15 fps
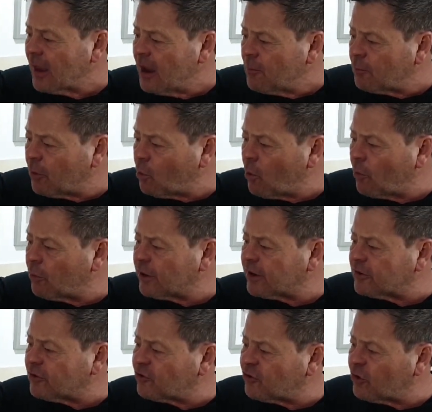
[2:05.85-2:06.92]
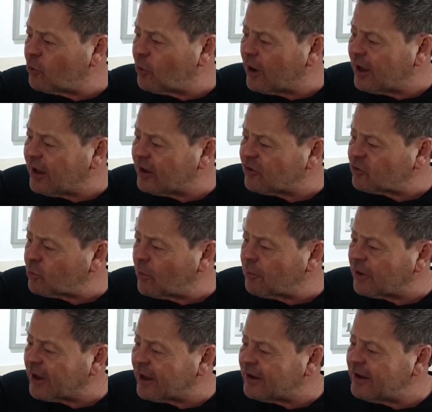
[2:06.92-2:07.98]
but what we're going to do is when we
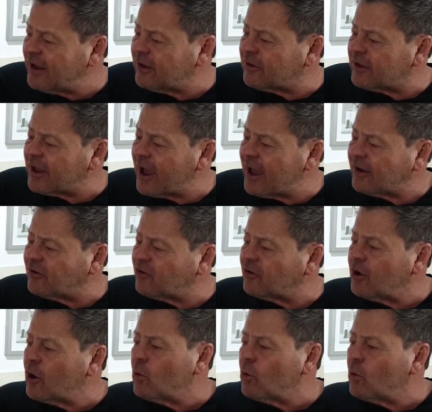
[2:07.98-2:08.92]
get near the end,